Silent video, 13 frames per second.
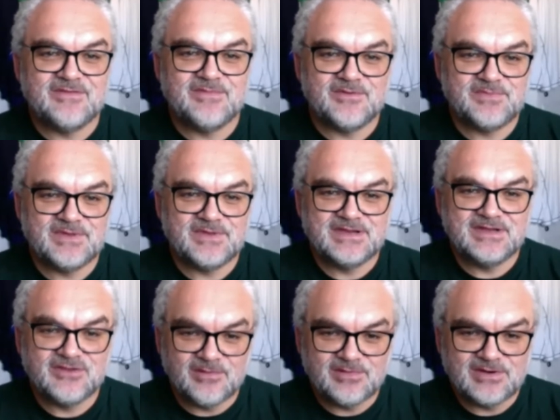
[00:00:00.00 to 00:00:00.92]
about being in
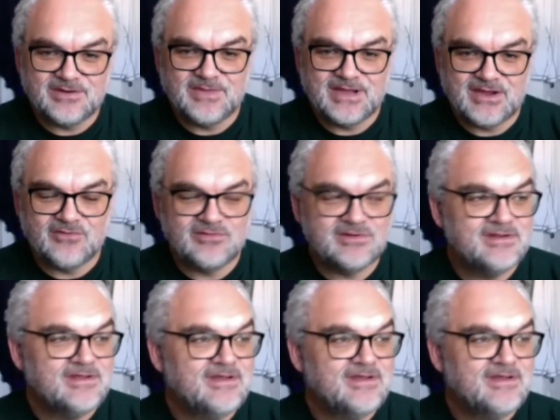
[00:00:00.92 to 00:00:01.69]
Dublin on my own.